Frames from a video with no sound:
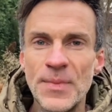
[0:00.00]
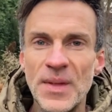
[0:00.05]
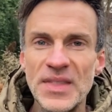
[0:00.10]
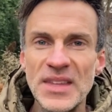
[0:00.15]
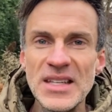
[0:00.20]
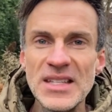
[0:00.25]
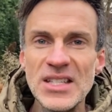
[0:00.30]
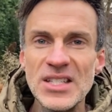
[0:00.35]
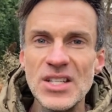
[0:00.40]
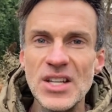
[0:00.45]

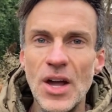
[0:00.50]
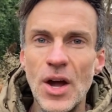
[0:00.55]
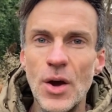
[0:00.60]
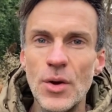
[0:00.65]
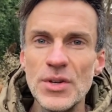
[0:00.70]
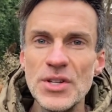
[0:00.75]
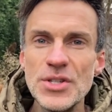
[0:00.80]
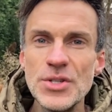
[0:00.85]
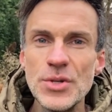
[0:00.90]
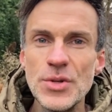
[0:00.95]
But these are the
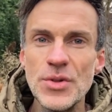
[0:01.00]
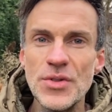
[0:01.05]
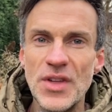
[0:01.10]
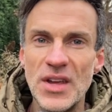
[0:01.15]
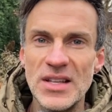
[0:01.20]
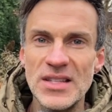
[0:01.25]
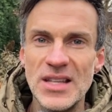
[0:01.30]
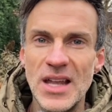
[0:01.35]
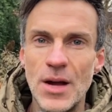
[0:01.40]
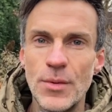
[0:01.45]
only two
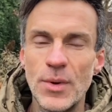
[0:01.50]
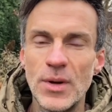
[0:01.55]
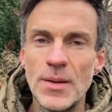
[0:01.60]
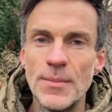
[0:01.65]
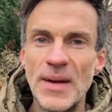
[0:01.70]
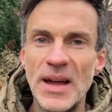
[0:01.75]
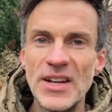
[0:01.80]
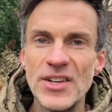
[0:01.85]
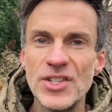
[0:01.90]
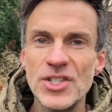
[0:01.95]
things that I
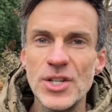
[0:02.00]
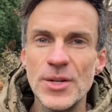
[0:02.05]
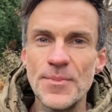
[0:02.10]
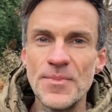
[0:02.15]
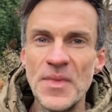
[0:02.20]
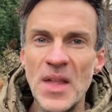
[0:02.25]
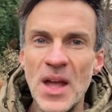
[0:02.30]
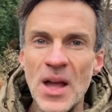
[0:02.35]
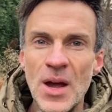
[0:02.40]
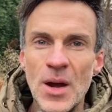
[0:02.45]
want to
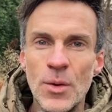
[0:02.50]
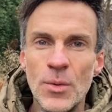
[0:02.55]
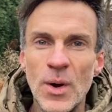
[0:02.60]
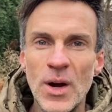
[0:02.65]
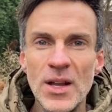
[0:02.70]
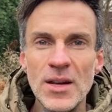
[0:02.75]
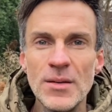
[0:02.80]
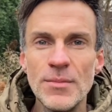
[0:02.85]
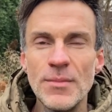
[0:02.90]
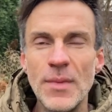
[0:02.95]
mention.
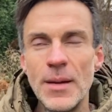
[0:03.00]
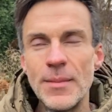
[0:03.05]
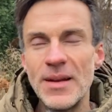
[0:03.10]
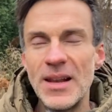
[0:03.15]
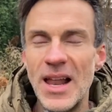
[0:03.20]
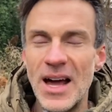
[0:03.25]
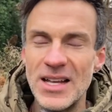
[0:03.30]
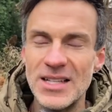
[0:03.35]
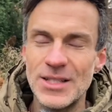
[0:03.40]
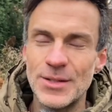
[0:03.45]
One,
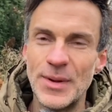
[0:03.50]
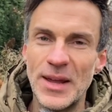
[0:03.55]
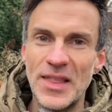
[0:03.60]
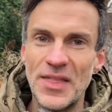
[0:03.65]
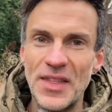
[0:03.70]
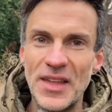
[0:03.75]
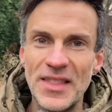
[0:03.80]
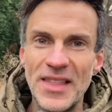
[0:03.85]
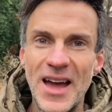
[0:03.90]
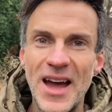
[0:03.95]
maybe last
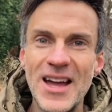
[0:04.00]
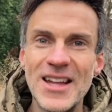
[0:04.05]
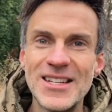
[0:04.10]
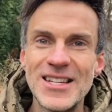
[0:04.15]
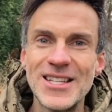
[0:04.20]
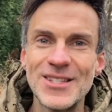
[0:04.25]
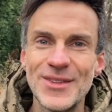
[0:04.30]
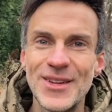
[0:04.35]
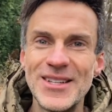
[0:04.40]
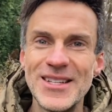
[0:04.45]
quick thing that
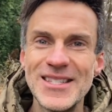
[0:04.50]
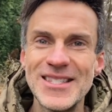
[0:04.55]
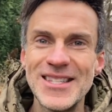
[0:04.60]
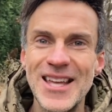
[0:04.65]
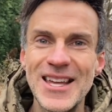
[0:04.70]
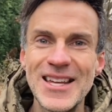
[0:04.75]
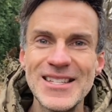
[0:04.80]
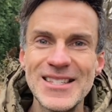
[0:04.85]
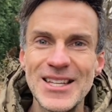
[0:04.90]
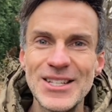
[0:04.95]
I just want to
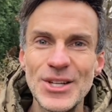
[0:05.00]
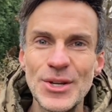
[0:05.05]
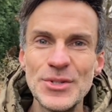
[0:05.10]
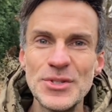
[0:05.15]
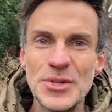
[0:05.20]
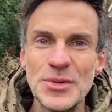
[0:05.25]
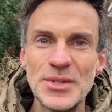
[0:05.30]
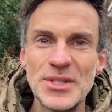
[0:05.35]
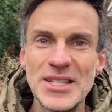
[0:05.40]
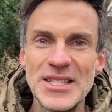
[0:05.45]
say is I
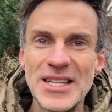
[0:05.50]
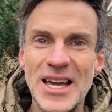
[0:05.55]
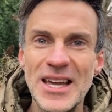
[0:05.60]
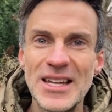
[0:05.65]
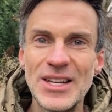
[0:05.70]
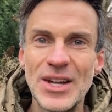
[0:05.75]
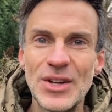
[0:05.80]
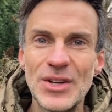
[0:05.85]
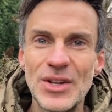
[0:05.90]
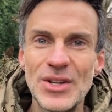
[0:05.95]
don't do it
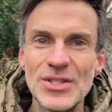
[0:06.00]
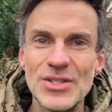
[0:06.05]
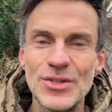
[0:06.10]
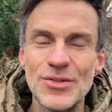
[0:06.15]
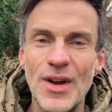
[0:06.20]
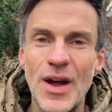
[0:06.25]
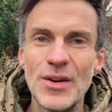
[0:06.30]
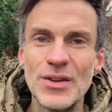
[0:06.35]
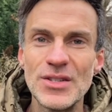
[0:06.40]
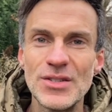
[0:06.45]
today now because
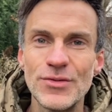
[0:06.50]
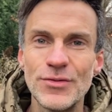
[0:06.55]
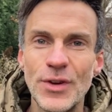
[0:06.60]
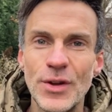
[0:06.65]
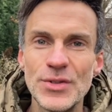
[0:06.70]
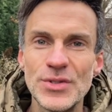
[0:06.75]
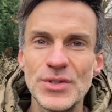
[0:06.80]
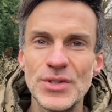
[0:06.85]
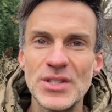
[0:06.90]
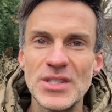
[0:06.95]
the ground isn't
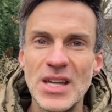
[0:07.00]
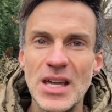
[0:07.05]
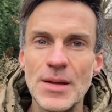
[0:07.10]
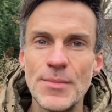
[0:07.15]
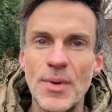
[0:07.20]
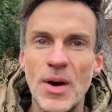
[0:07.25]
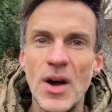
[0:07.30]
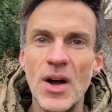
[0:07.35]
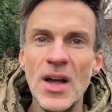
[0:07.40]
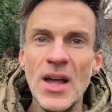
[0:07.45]
frozen
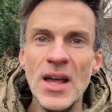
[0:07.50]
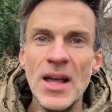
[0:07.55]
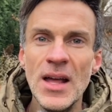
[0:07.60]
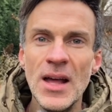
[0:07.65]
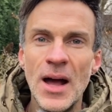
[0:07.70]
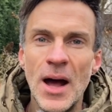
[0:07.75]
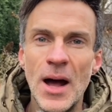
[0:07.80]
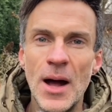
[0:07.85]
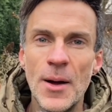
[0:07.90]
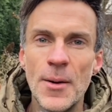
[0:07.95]
today, but
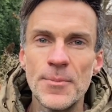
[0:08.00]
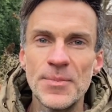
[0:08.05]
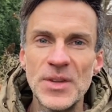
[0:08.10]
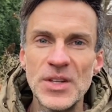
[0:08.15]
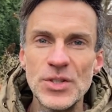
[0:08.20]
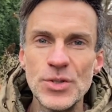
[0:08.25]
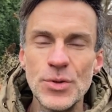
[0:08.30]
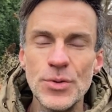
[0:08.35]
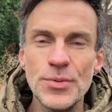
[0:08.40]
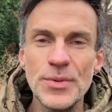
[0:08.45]

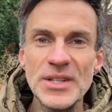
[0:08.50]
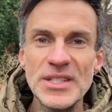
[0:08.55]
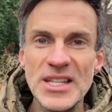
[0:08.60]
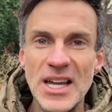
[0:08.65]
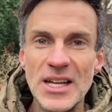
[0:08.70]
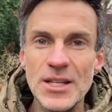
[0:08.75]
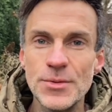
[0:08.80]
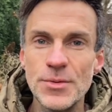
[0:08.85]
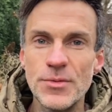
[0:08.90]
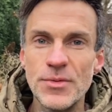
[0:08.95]
in 2-3
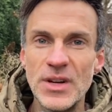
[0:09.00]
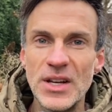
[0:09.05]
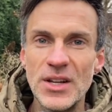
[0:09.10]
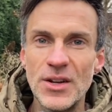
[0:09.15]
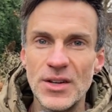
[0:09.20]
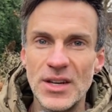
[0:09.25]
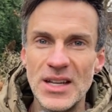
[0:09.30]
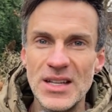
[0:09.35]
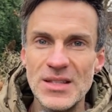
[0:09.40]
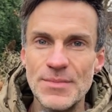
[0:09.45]
days we're
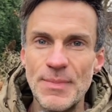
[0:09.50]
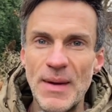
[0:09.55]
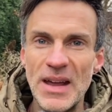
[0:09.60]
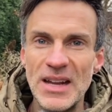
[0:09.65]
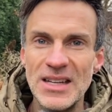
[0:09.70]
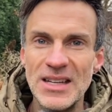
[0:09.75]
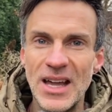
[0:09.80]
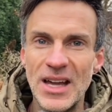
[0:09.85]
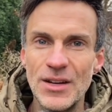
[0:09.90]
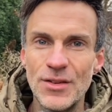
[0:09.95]
really going to
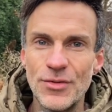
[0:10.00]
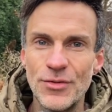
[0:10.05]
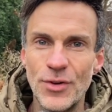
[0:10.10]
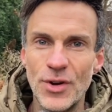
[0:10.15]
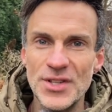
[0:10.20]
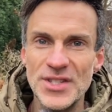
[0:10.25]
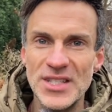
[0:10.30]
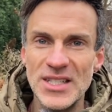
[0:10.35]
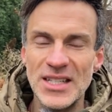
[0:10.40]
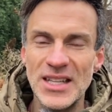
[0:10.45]
expect night
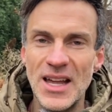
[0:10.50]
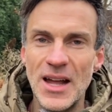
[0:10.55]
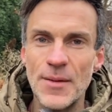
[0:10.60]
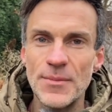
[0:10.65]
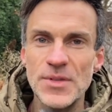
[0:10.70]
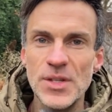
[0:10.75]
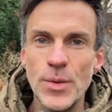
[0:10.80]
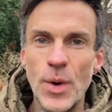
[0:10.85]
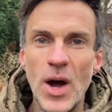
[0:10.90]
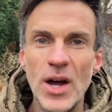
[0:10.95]
frost
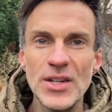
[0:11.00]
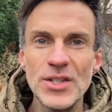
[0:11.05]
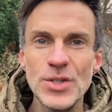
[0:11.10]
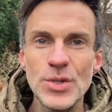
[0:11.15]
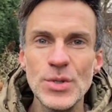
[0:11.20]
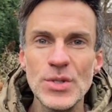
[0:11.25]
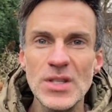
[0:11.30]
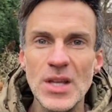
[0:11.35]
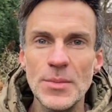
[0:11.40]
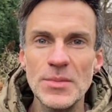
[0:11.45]
again. So what I
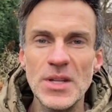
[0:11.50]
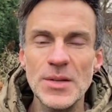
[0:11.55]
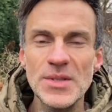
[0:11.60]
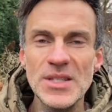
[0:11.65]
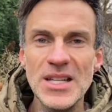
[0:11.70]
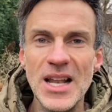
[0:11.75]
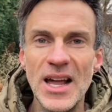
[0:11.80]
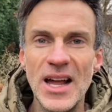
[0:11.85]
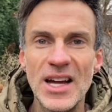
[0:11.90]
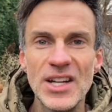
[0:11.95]
do
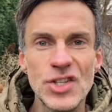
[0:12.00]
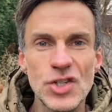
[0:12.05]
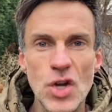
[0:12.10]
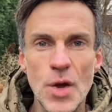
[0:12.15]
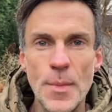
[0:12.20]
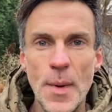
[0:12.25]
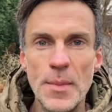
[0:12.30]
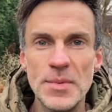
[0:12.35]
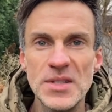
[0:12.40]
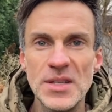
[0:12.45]
sometimes is like I
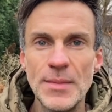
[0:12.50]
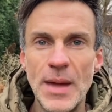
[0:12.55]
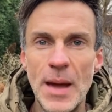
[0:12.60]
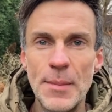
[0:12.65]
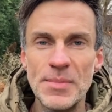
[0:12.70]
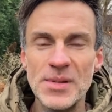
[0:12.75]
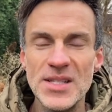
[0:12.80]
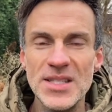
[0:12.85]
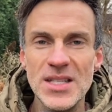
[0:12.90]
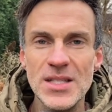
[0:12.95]
chop up some
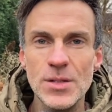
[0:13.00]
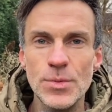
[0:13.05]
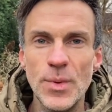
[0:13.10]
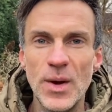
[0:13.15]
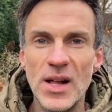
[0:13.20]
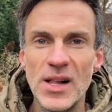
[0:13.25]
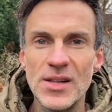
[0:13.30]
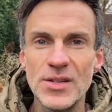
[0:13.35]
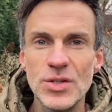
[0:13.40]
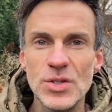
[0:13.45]
apples as
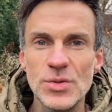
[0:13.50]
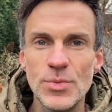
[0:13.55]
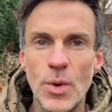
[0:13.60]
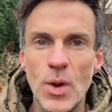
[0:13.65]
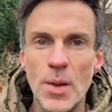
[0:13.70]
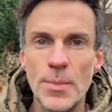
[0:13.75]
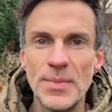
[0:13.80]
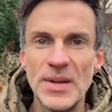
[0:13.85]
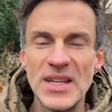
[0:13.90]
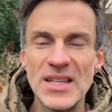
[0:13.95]
well into
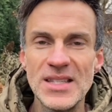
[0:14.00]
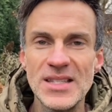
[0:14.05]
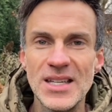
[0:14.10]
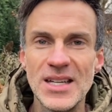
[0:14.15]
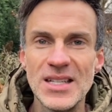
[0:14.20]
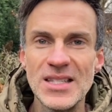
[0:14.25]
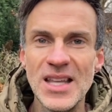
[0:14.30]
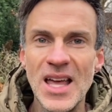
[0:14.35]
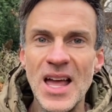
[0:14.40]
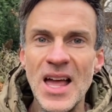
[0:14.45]
smaller
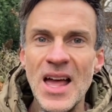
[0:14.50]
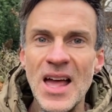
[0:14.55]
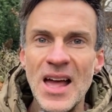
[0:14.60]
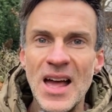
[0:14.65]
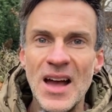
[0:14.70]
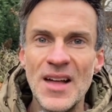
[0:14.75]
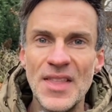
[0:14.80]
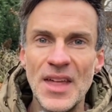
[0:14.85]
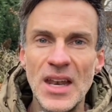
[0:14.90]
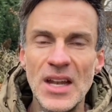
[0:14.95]
pieces,
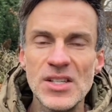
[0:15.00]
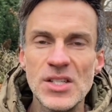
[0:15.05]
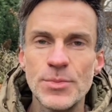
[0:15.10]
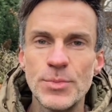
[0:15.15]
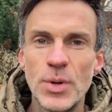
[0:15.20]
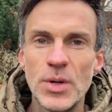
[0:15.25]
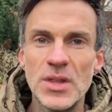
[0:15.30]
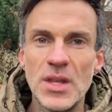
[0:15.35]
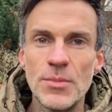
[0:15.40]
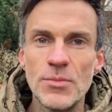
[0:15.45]
and then I
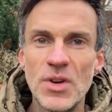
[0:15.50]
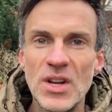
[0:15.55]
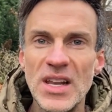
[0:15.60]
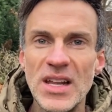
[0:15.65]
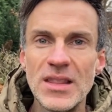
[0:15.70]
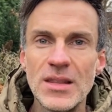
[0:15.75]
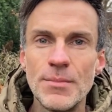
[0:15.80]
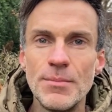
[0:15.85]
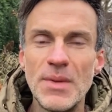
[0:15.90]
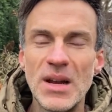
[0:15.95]
just put them
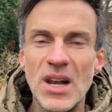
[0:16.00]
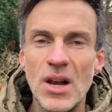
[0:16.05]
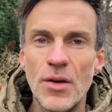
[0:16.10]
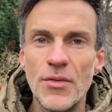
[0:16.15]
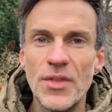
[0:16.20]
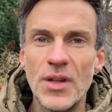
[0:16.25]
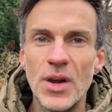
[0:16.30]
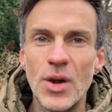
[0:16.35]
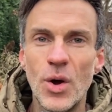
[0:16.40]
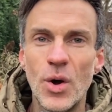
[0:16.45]
really in the middle
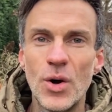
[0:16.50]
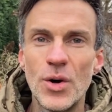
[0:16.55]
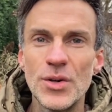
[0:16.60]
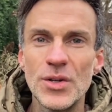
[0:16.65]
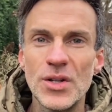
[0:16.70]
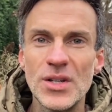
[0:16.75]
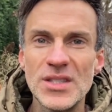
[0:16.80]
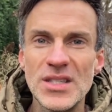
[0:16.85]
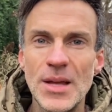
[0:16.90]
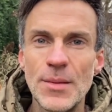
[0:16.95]
of the
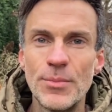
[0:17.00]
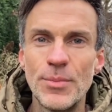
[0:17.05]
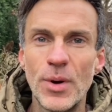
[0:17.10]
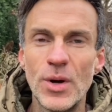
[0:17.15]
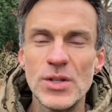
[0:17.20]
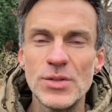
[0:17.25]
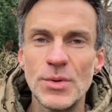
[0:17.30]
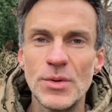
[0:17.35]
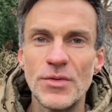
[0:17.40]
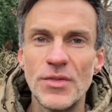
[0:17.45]
lawn because then
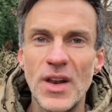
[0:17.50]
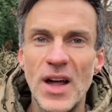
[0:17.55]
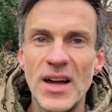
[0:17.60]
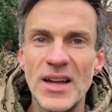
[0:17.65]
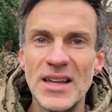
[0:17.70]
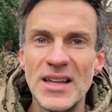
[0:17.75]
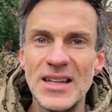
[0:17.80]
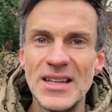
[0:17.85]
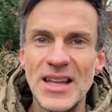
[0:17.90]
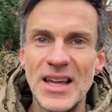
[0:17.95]
birds would
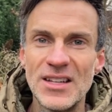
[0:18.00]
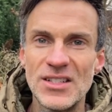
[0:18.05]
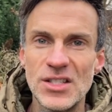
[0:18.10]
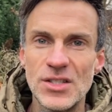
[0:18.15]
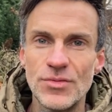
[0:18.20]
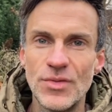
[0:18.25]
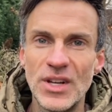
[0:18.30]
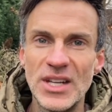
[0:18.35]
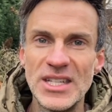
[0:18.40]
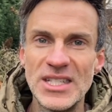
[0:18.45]
fly in and
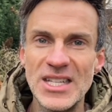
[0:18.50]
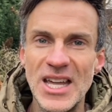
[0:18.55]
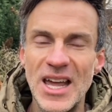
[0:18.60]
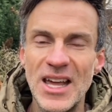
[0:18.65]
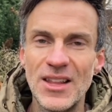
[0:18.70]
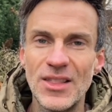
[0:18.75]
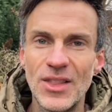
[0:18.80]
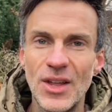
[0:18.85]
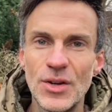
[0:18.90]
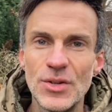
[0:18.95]
just really
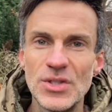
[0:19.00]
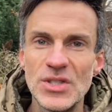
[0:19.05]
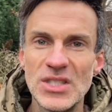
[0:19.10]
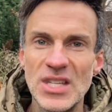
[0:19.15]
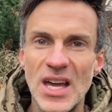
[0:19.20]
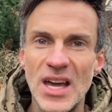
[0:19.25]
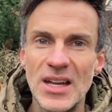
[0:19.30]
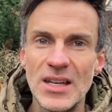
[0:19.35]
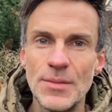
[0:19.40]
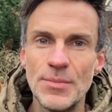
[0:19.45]
take
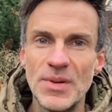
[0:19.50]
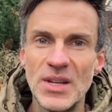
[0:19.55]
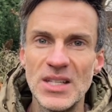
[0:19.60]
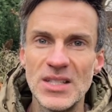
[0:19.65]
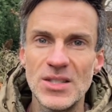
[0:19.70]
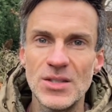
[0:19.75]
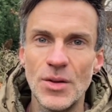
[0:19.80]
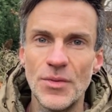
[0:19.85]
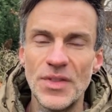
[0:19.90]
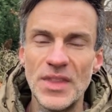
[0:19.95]
those tiny
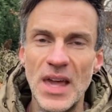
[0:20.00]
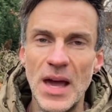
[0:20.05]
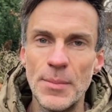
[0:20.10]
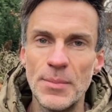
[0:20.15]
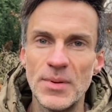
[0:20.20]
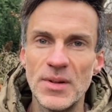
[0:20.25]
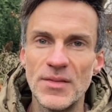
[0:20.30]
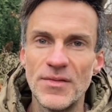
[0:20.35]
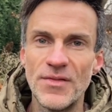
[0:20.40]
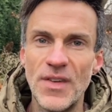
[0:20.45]
pieces of the
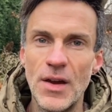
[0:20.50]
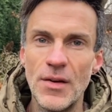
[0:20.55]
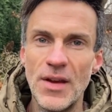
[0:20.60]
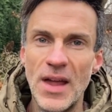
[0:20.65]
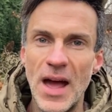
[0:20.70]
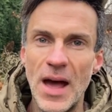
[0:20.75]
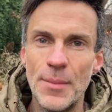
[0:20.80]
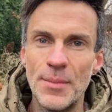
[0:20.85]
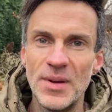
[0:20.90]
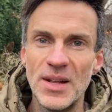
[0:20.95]
apple
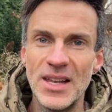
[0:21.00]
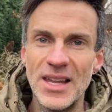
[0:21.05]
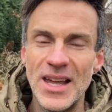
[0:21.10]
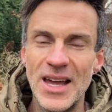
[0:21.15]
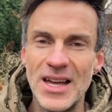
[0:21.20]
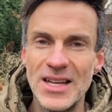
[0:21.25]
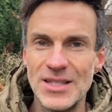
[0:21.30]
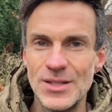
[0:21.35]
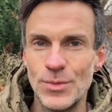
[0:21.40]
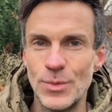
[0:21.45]
very
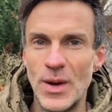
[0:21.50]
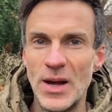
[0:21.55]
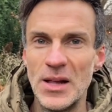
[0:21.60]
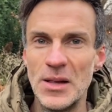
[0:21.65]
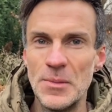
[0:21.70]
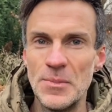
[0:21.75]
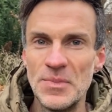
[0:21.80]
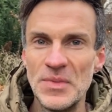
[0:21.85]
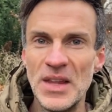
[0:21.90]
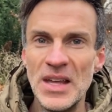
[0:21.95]
happily as
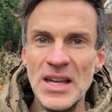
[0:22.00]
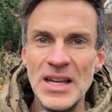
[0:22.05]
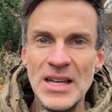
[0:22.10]
well.